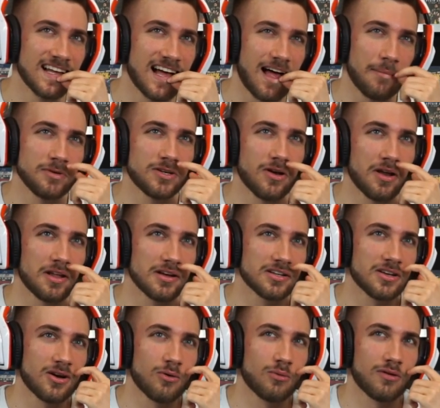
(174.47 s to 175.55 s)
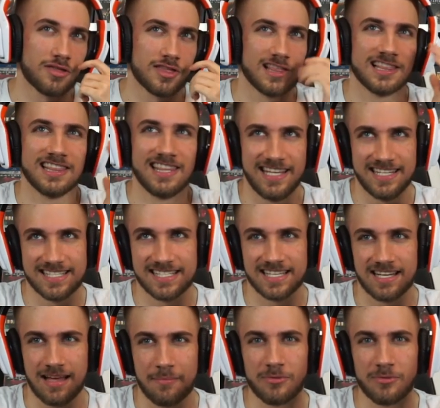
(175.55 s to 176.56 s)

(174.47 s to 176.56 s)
I'm gonna go with Lisa.